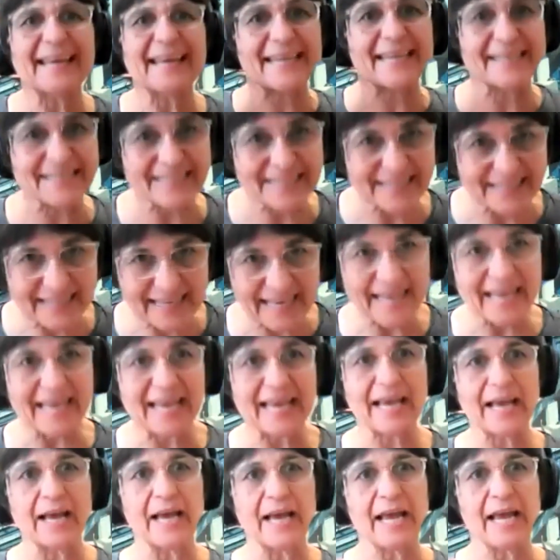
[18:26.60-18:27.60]
it's
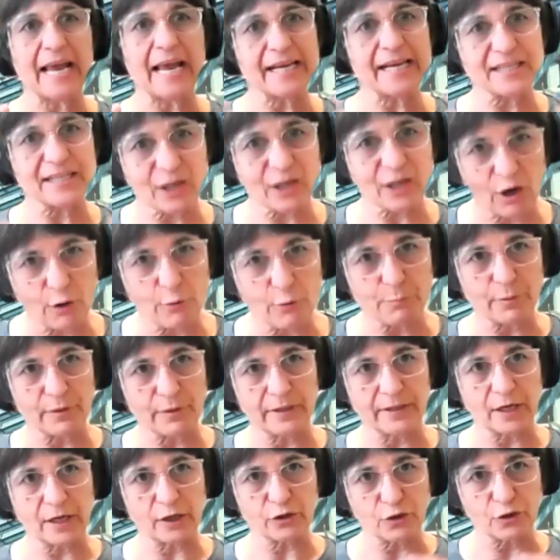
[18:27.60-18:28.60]
there, it's
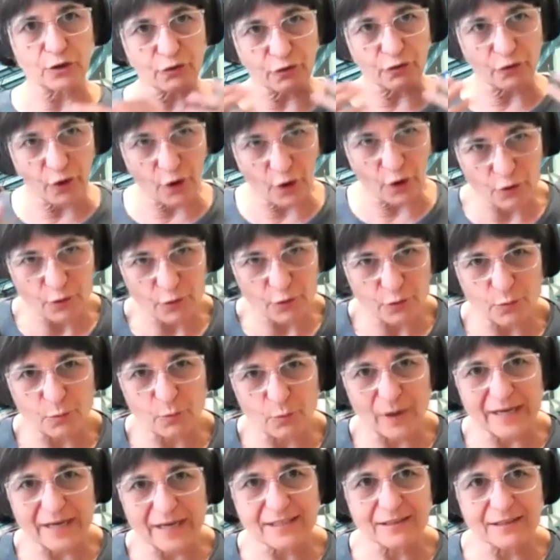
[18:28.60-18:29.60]
open, you know
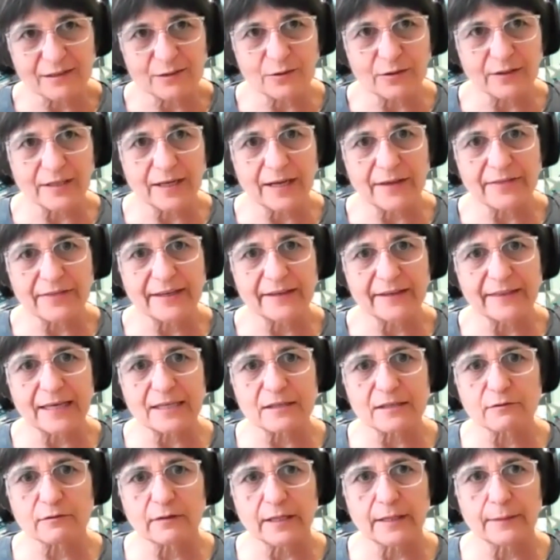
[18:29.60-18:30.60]
where to look, and I think
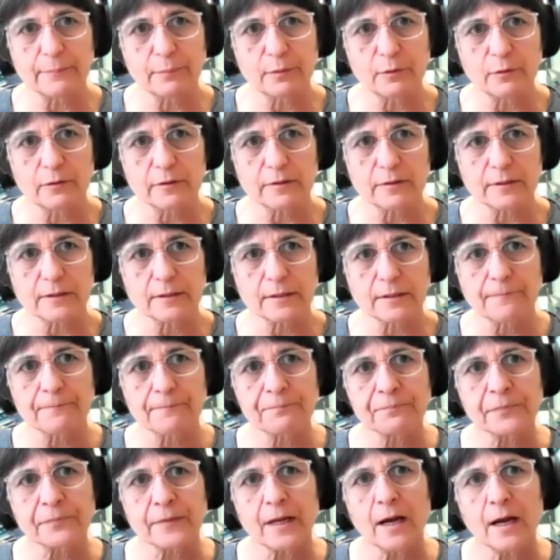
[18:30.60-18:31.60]
that's really important.
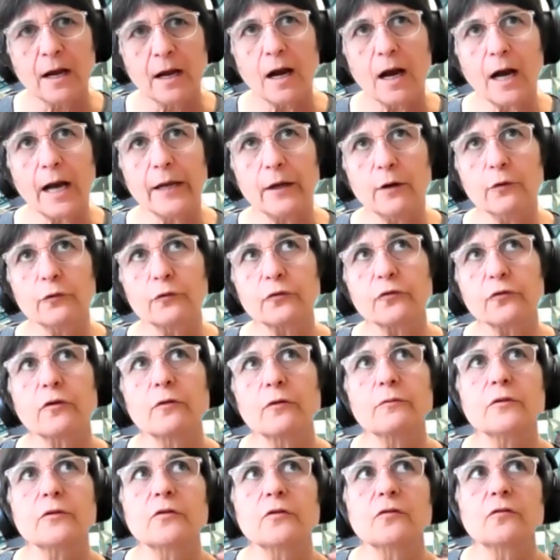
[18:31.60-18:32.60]
I also
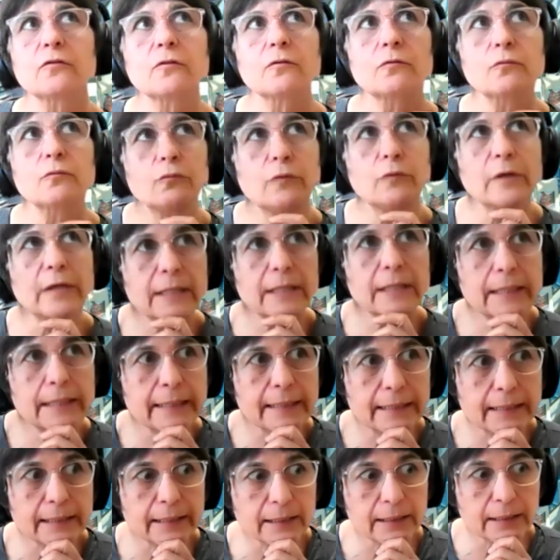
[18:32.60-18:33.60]
was
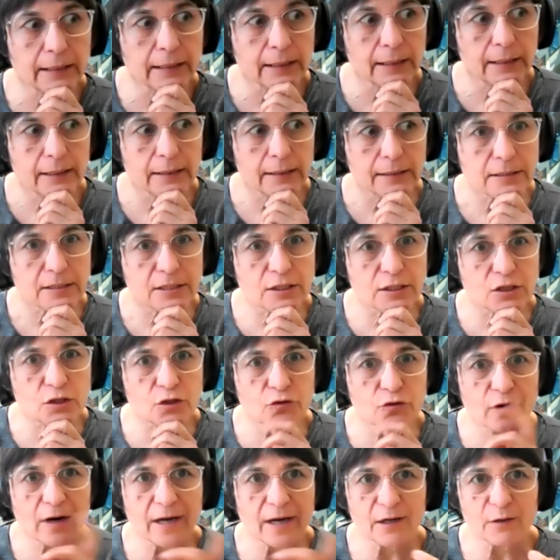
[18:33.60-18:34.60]
really
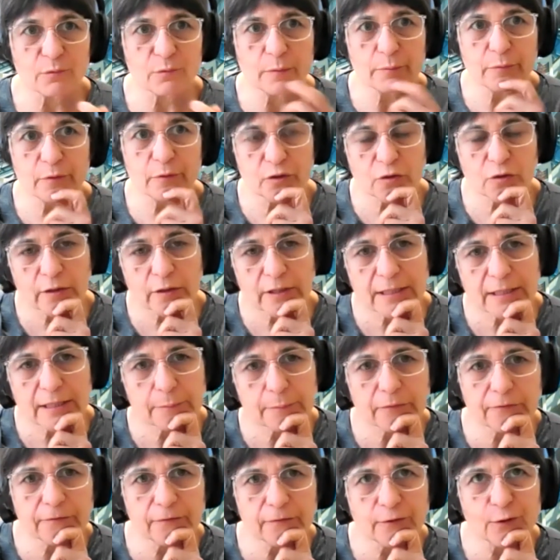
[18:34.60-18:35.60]
struck when we were talking
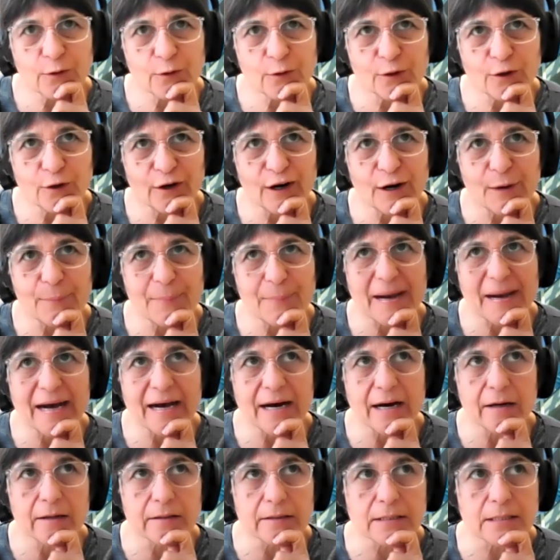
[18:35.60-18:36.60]
before
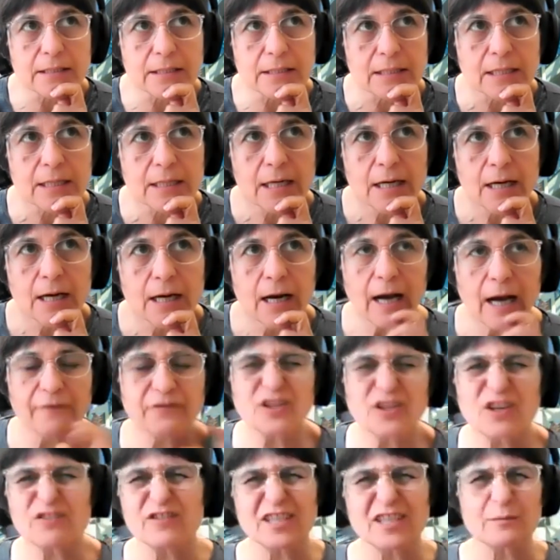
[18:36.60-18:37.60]
about, I've
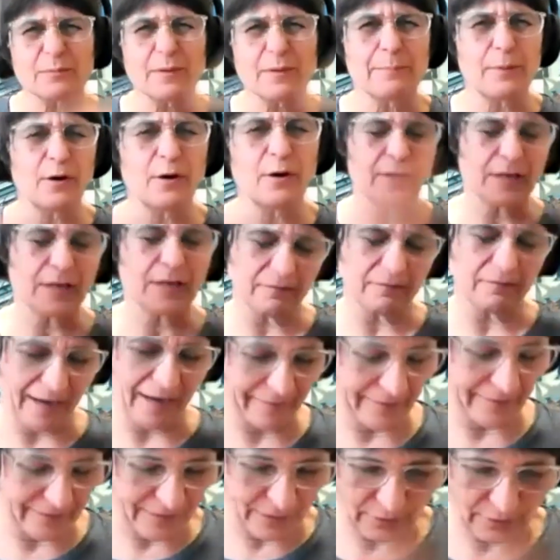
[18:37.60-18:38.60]
sort of just been poking
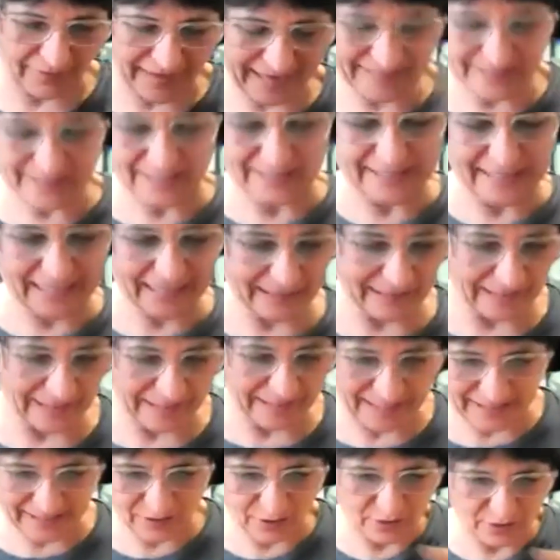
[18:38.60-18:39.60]
around and sort of
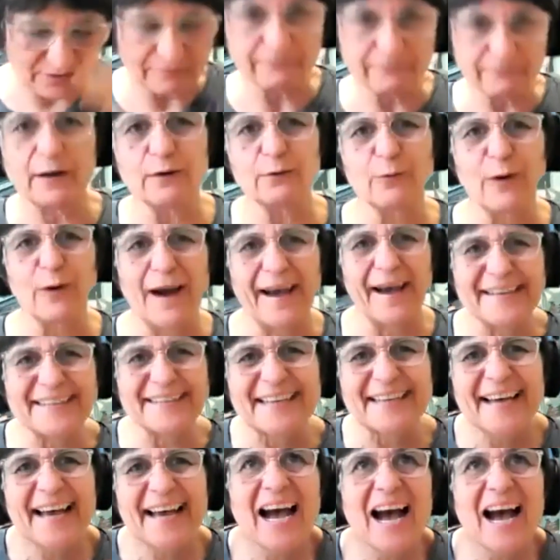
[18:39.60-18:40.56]
accidentally, because it felt right,